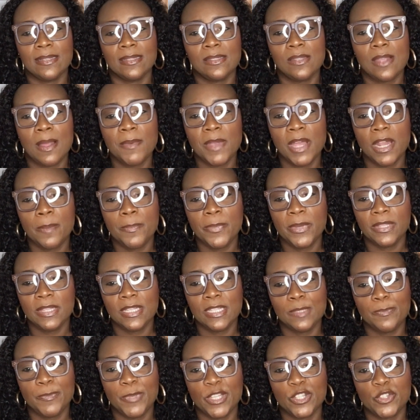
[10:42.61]
so I'm going to put
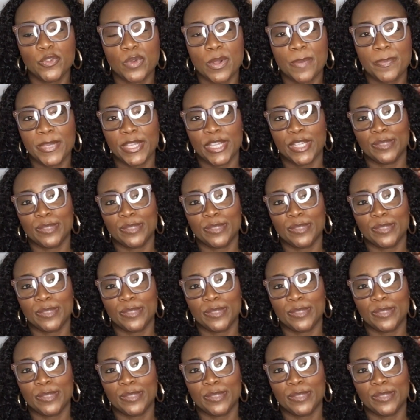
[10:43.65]
this picture up here.